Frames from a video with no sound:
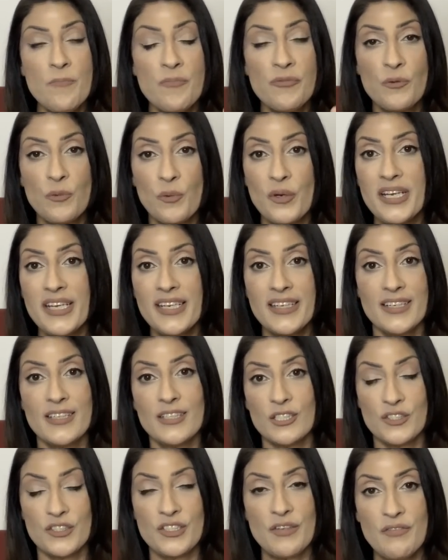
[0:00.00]
Three
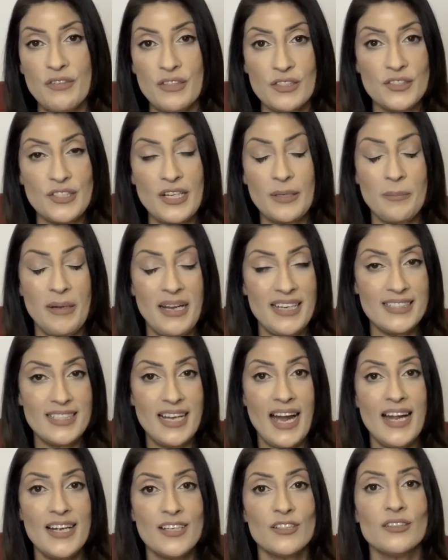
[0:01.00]
years. It feels like my
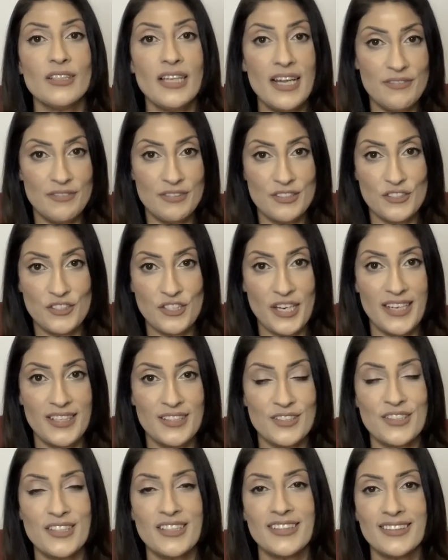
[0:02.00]
entire life has
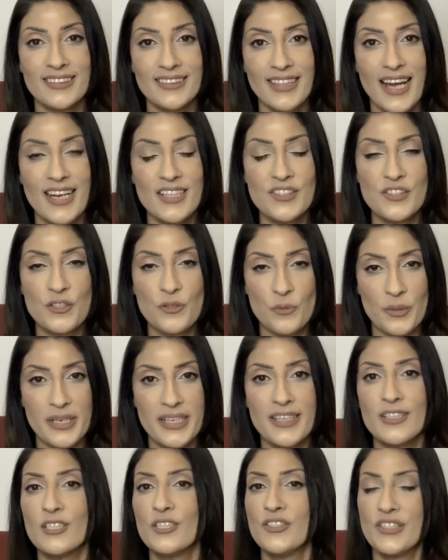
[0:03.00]
changed in the last three
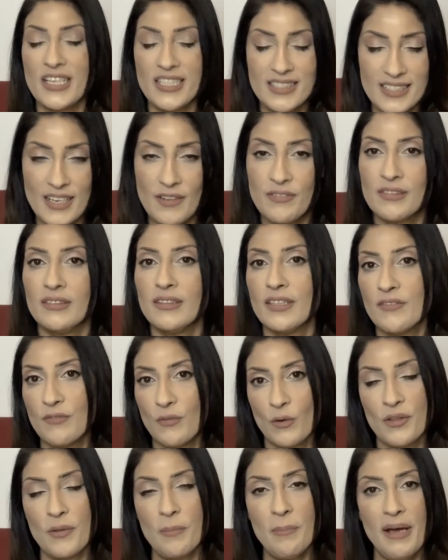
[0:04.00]
years, and definitely
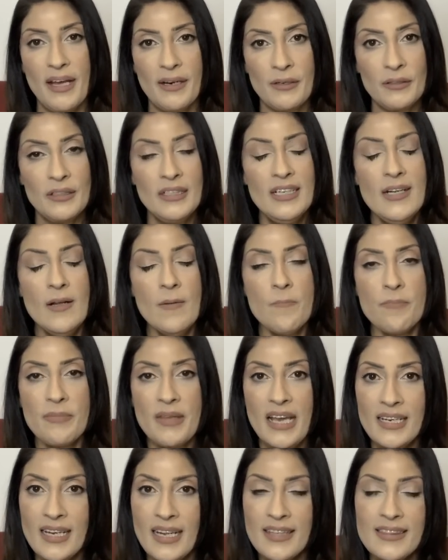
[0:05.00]
for the better.
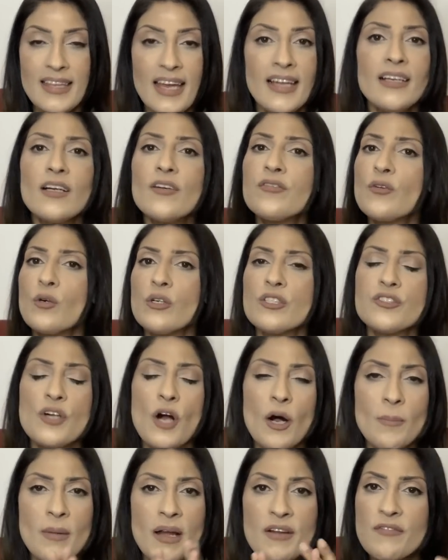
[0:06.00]
And I thank, of course,
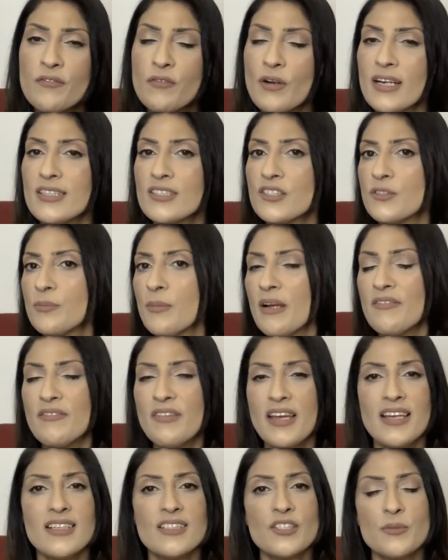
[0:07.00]
all my friends, my
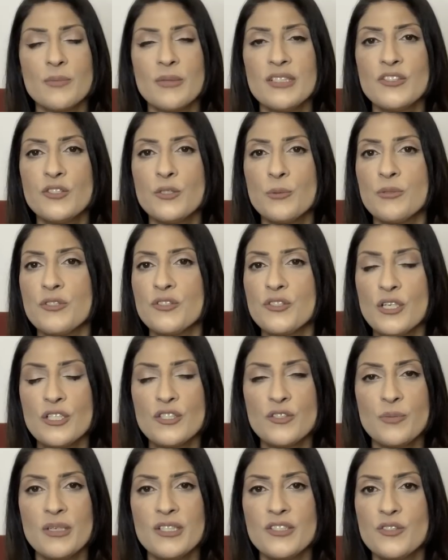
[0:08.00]
fans, my
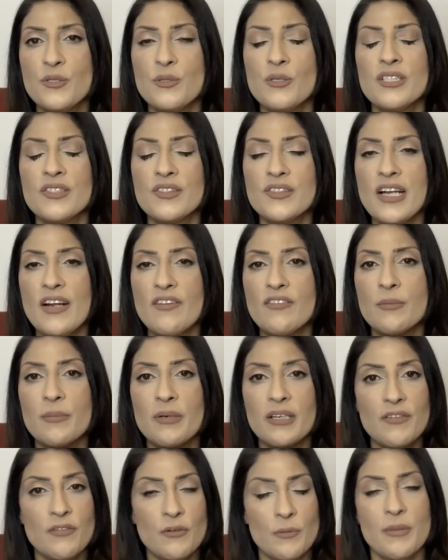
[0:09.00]
superstars, my students,
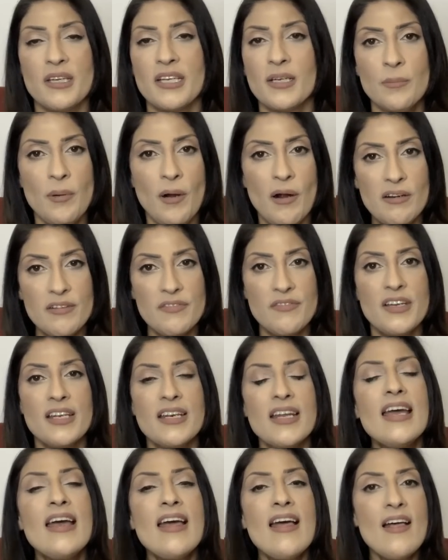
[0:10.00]
everybody for being a part of
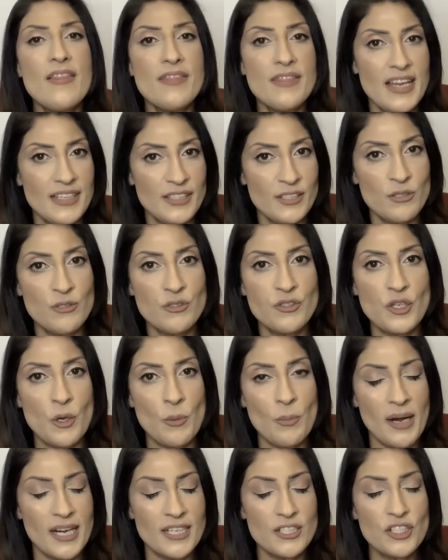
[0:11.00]
it. Thank you so
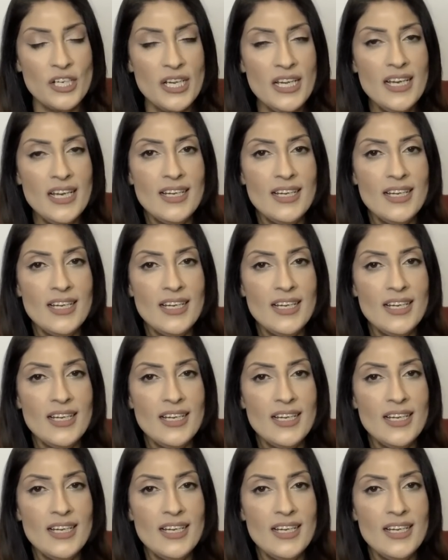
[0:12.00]
much.